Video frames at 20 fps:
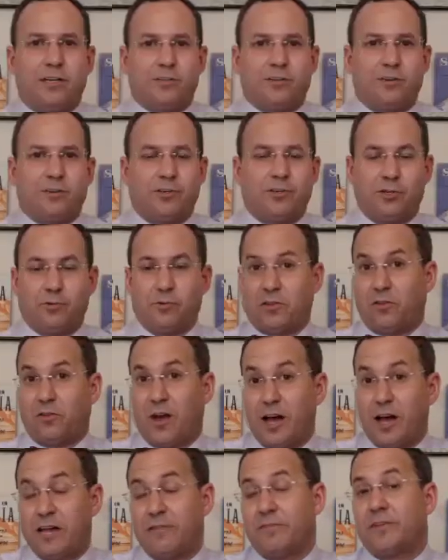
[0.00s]
are going to do it
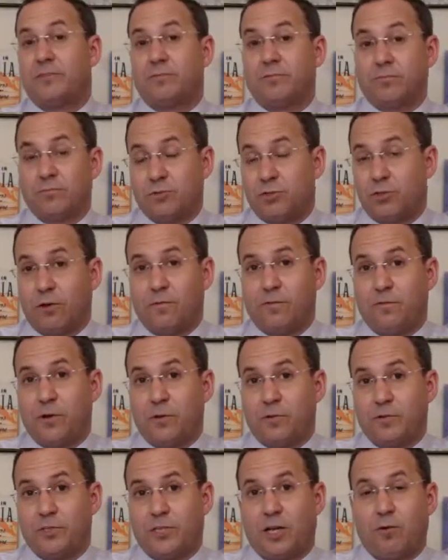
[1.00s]
live and show
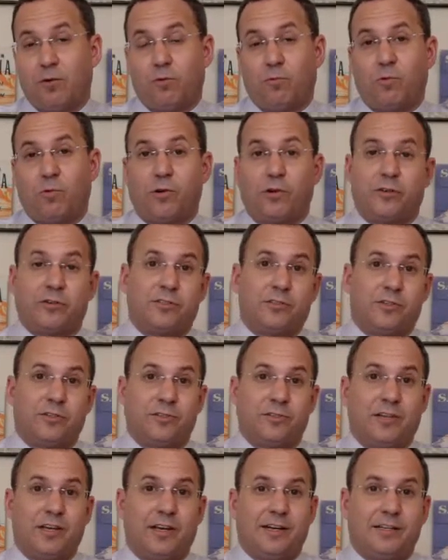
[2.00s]
folks how it works
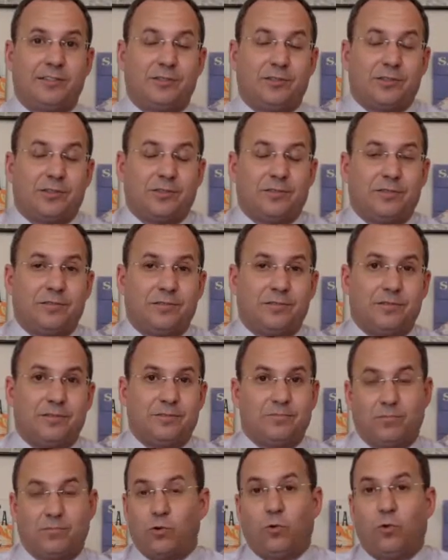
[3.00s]
because that's
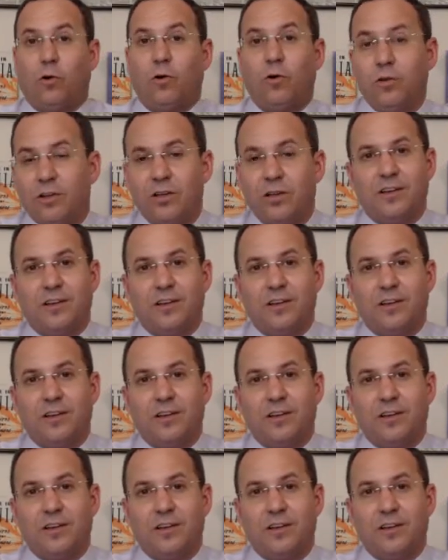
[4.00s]
cool.